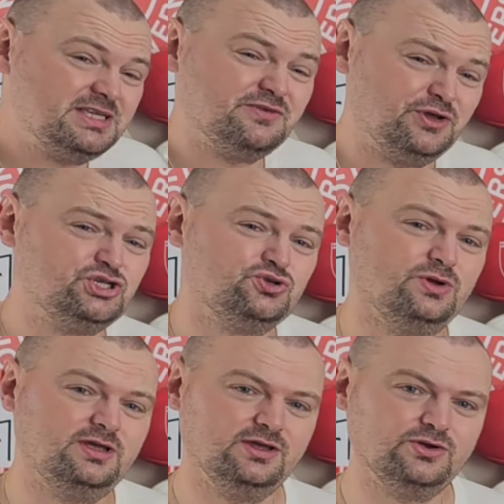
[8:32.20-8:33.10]
of
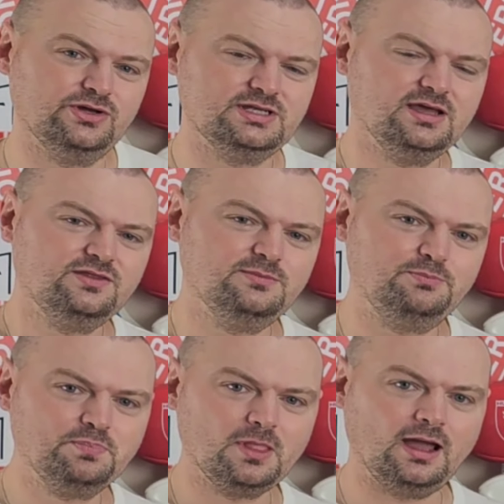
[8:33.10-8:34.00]
history, you know.
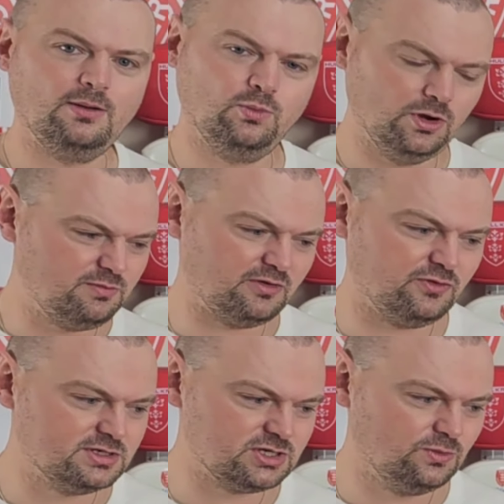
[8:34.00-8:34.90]
one of my
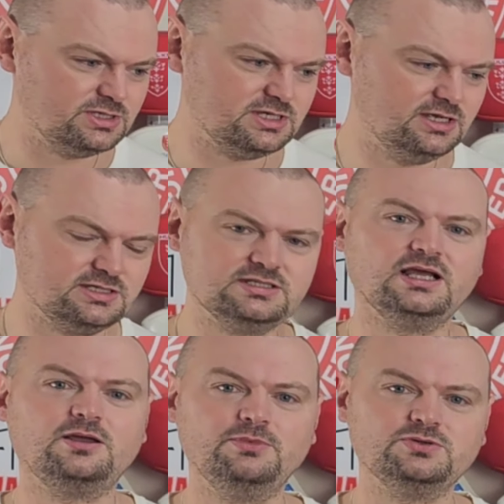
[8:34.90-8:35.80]
friends always says it's
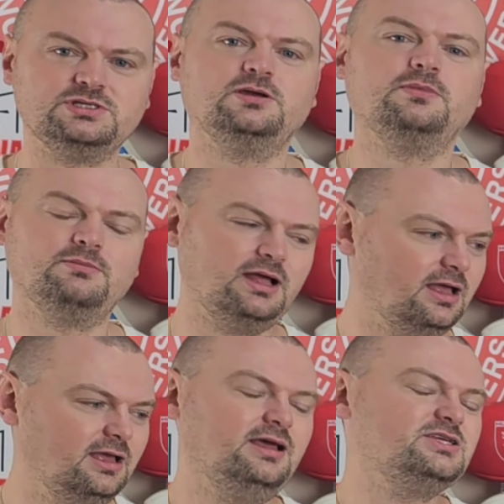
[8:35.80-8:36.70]
like a museum. I'm like,
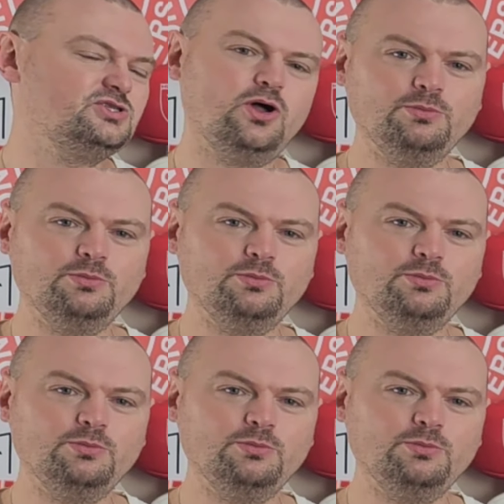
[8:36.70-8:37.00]
it's not a